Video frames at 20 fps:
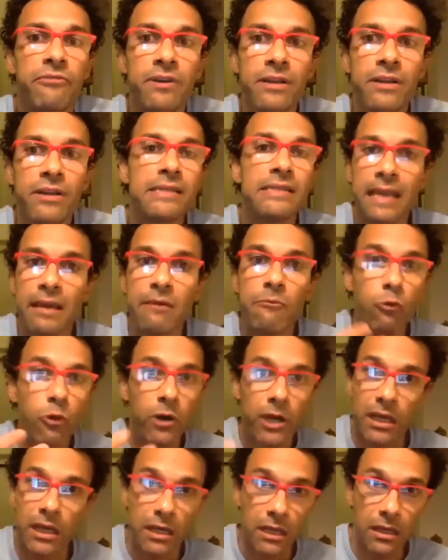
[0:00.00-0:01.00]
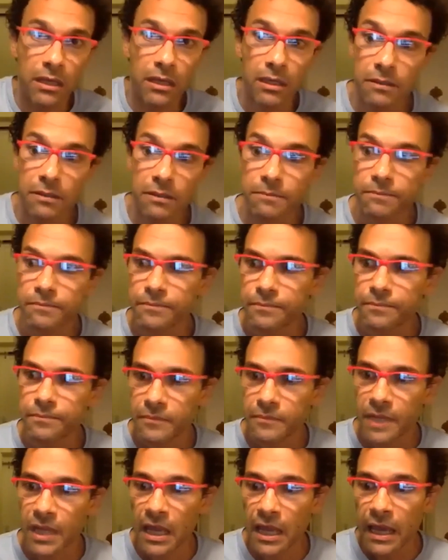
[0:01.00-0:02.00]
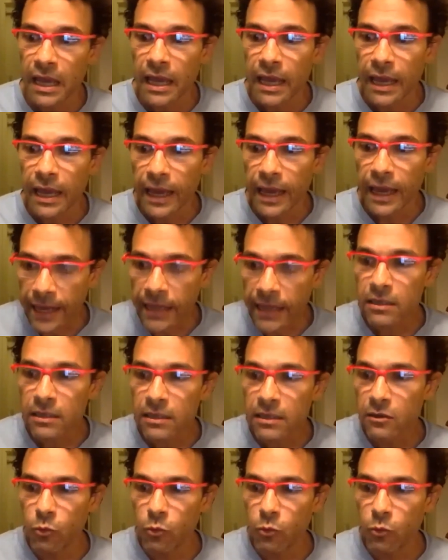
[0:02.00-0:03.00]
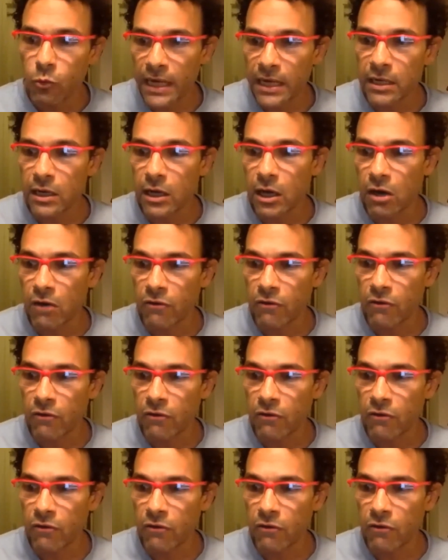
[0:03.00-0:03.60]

the same way. And one of